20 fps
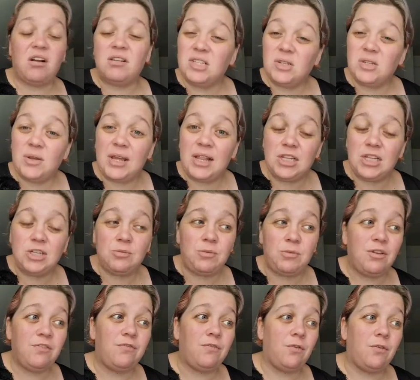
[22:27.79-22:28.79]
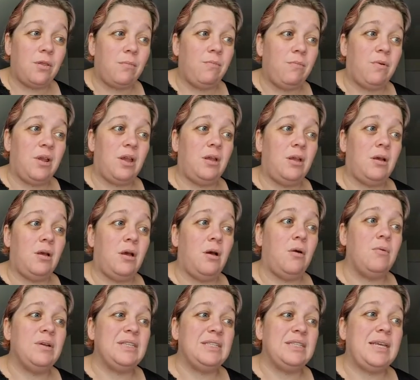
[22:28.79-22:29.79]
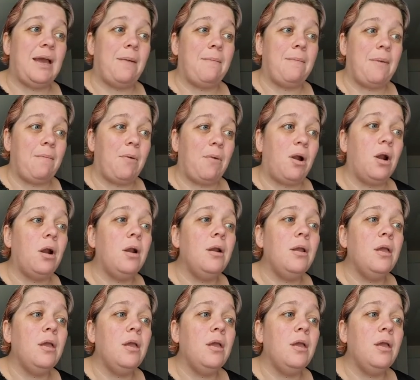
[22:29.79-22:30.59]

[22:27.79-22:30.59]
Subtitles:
also eligible for the Bring Always Get My Bar.